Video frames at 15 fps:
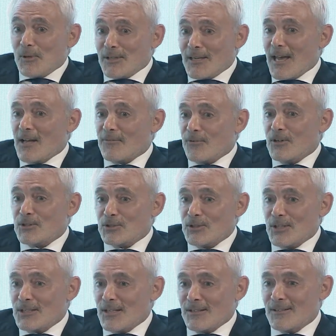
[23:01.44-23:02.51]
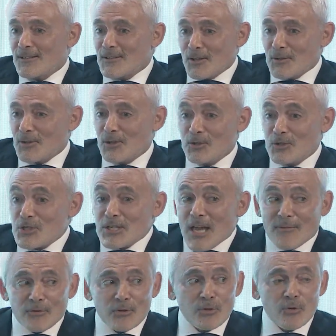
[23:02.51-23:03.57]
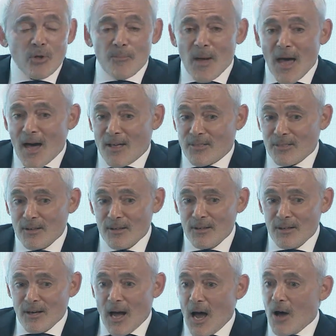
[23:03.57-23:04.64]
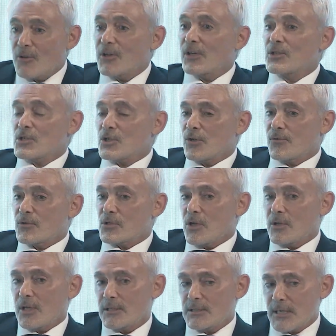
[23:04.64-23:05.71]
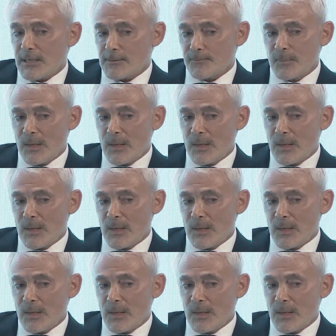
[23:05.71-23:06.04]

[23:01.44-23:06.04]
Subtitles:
can't function. You just have to do the math. How are they going to service all that debt?